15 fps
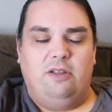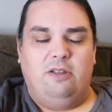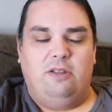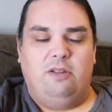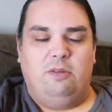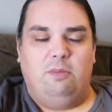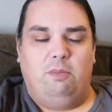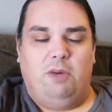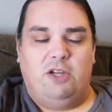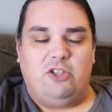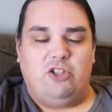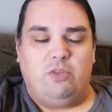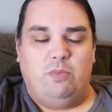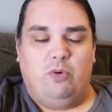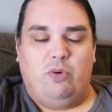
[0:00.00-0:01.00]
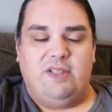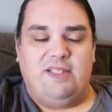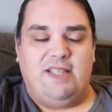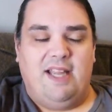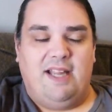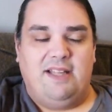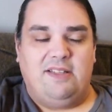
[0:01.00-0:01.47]
much more
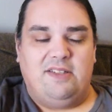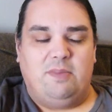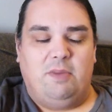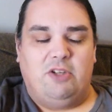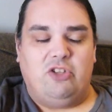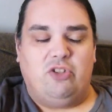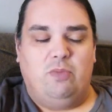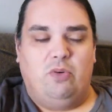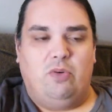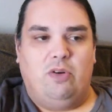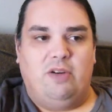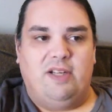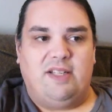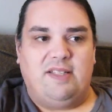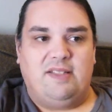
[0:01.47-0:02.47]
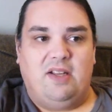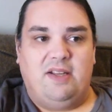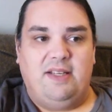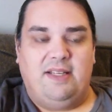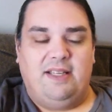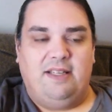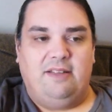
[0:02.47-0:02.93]
intense, much more
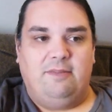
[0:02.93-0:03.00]
exciting.